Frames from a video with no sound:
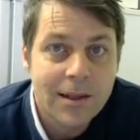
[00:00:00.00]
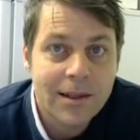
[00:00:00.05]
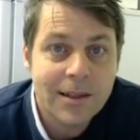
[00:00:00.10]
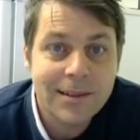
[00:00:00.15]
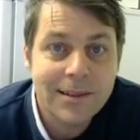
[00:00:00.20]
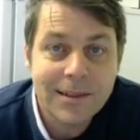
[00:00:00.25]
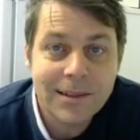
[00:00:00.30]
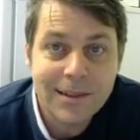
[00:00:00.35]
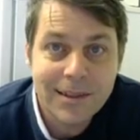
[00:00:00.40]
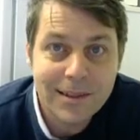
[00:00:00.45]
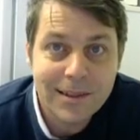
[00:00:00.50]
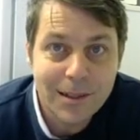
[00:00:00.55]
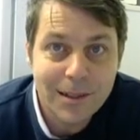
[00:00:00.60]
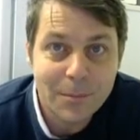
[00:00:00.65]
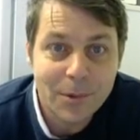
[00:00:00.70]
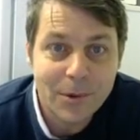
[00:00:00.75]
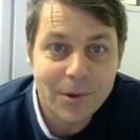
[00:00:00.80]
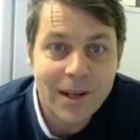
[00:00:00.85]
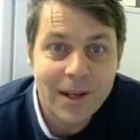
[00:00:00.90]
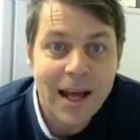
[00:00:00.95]
This is a
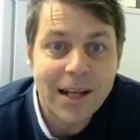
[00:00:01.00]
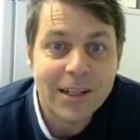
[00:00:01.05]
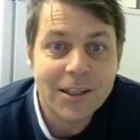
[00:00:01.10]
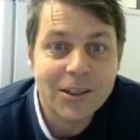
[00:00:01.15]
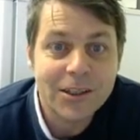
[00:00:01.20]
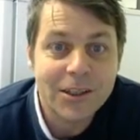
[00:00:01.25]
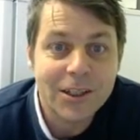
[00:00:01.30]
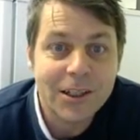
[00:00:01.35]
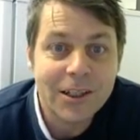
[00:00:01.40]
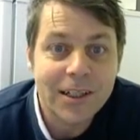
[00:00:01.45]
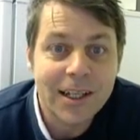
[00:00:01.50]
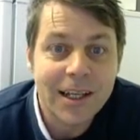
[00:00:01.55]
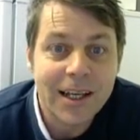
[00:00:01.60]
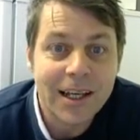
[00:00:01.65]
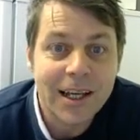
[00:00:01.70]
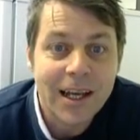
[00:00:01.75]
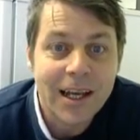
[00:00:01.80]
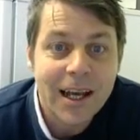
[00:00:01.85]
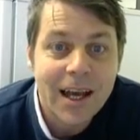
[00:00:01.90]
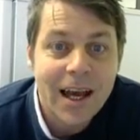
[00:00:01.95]
simple latch
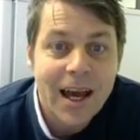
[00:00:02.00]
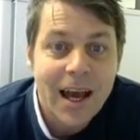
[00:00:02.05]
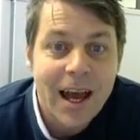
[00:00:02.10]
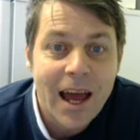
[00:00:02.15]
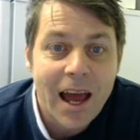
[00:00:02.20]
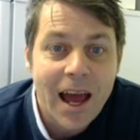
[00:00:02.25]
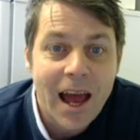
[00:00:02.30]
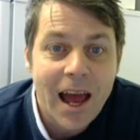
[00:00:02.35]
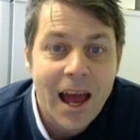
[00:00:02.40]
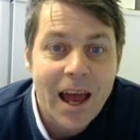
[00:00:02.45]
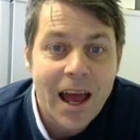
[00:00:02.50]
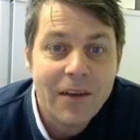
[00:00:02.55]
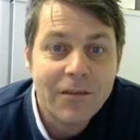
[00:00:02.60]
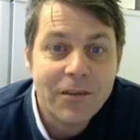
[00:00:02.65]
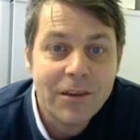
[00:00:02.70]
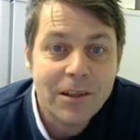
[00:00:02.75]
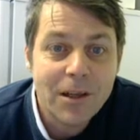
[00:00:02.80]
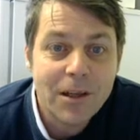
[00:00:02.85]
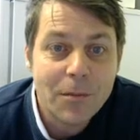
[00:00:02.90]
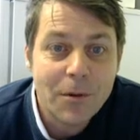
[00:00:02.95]
circuit.
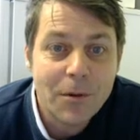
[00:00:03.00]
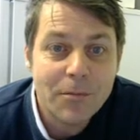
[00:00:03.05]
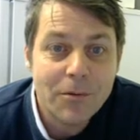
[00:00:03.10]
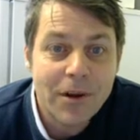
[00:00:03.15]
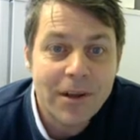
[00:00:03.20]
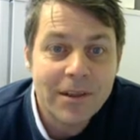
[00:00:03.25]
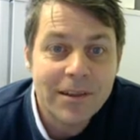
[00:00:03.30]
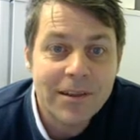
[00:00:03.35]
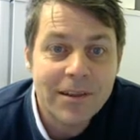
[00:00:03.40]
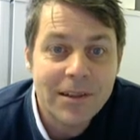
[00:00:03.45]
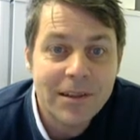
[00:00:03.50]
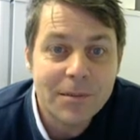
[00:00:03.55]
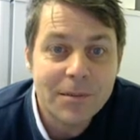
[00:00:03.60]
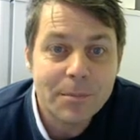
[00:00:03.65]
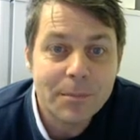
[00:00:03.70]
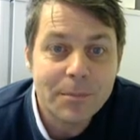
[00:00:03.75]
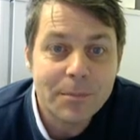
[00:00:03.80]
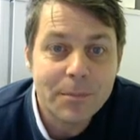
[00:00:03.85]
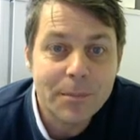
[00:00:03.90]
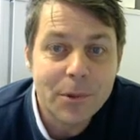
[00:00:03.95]
Every time I press
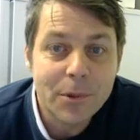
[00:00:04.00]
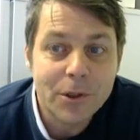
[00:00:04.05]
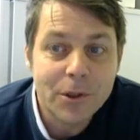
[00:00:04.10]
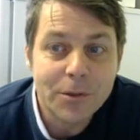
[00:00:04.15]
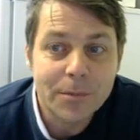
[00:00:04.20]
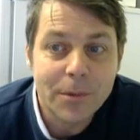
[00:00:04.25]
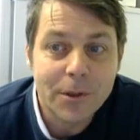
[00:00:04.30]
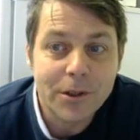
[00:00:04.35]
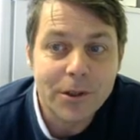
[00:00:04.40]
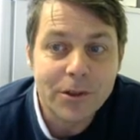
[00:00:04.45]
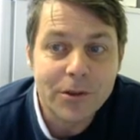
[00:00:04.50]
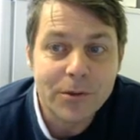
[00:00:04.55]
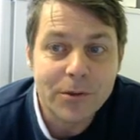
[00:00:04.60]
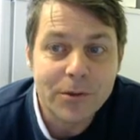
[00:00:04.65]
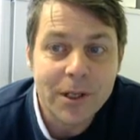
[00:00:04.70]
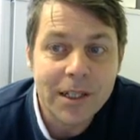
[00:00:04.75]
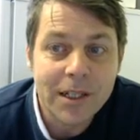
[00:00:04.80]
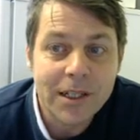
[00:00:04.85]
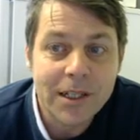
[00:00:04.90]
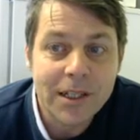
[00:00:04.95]
this push button
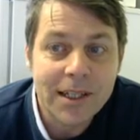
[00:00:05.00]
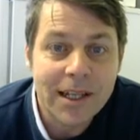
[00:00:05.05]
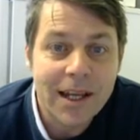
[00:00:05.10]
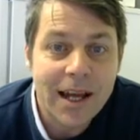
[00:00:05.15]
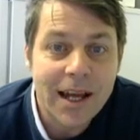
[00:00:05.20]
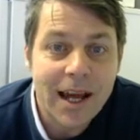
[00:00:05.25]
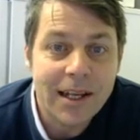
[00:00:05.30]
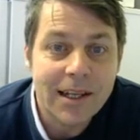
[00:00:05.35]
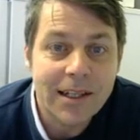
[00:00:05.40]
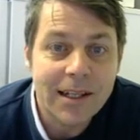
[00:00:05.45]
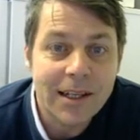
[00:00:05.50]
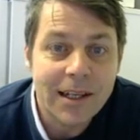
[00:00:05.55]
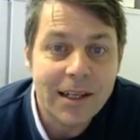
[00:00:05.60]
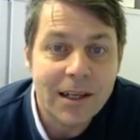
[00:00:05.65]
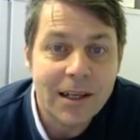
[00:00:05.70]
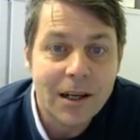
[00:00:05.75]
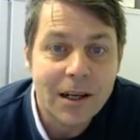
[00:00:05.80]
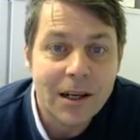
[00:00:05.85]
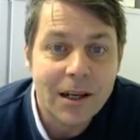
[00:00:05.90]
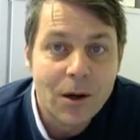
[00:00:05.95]
switch, the
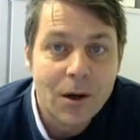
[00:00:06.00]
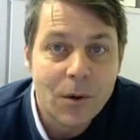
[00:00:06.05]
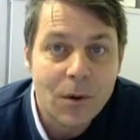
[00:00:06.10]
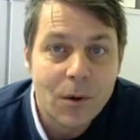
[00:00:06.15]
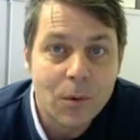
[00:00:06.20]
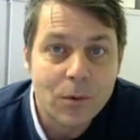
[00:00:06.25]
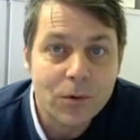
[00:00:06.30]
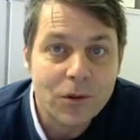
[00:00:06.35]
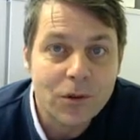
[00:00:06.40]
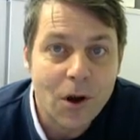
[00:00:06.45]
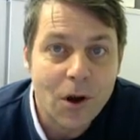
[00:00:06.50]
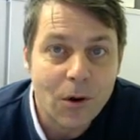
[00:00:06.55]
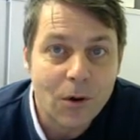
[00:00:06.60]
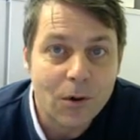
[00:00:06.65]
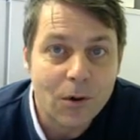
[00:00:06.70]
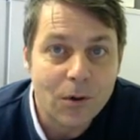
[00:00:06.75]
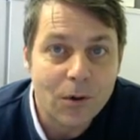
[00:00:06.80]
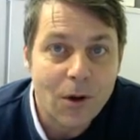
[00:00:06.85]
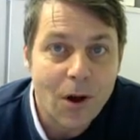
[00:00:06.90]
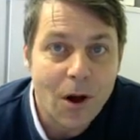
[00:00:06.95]
LED will
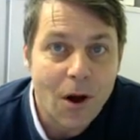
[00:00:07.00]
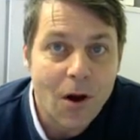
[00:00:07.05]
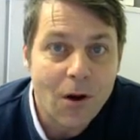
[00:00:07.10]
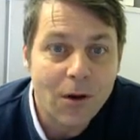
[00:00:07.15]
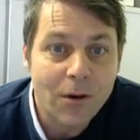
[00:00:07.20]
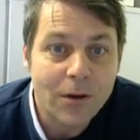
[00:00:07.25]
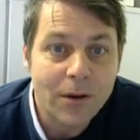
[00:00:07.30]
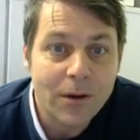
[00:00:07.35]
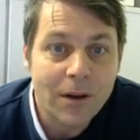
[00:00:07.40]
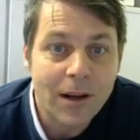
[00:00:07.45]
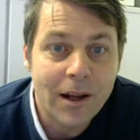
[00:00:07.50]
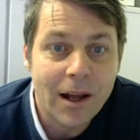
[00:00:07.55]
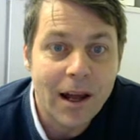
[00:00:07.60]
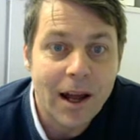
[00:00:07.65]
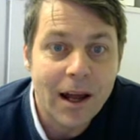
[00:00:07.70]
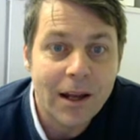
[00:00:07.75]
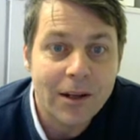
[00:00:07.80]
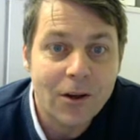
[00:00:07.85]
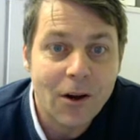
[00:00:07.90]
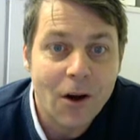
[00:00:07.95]
toggle on
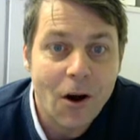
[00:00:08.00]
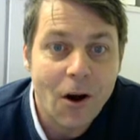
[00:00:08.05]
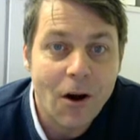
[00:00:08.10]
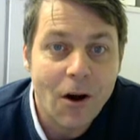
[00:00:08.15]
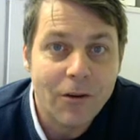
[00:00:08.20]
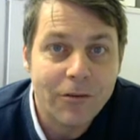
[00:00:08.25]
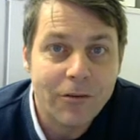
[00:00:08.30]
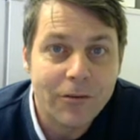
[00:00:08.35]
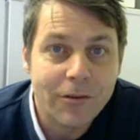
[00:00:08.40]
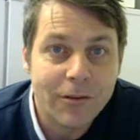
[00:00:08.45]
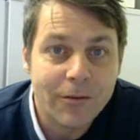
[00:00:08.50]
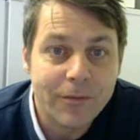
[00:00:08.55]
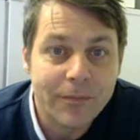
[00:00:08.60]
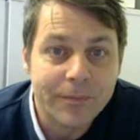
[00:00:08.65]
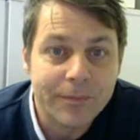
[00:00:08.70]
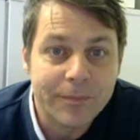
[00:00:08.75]
and off.